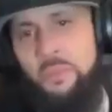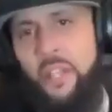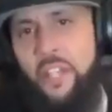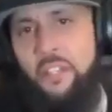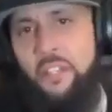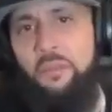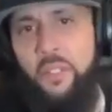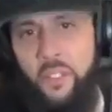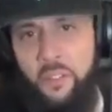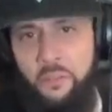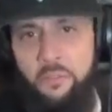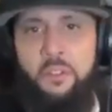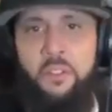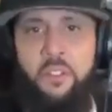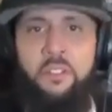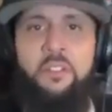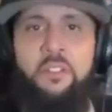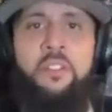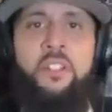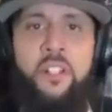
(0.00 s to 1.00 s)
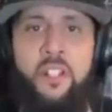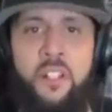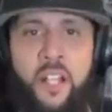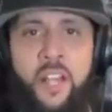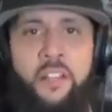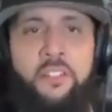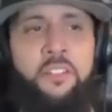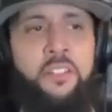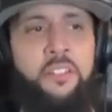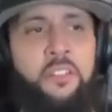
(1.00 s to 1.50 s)
week. If you listened in the last
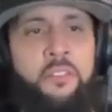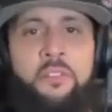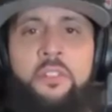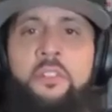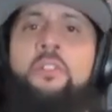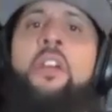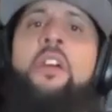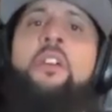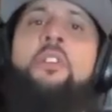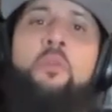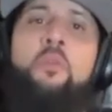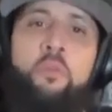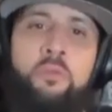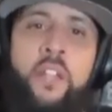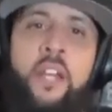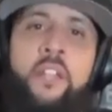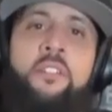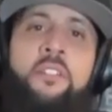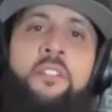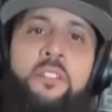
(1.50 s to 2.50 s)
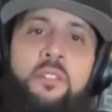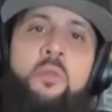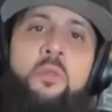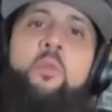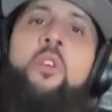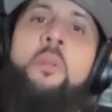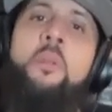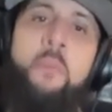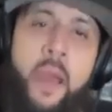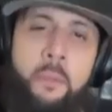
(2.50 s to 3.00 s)
interview, that's one of
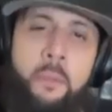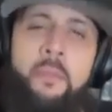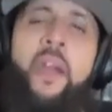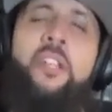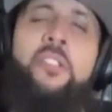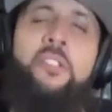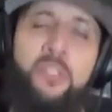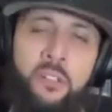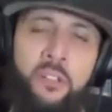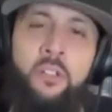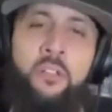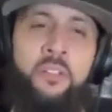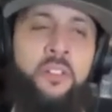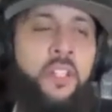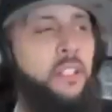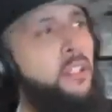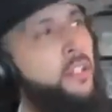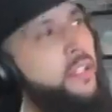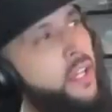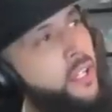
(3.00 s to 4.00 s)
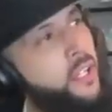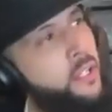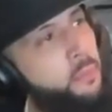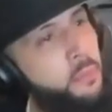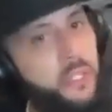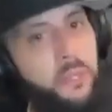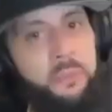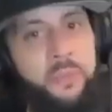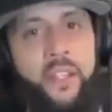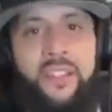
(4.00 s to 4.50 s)
my Mike Turos. I look at him and I'm
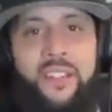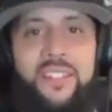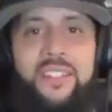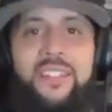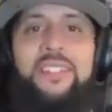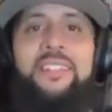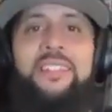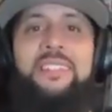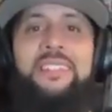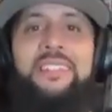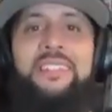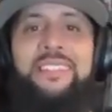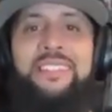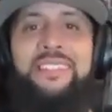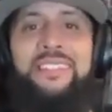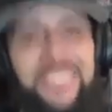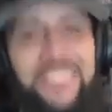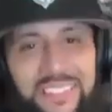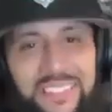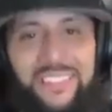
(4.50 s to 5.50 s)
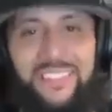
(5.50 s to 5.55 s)
like, uh,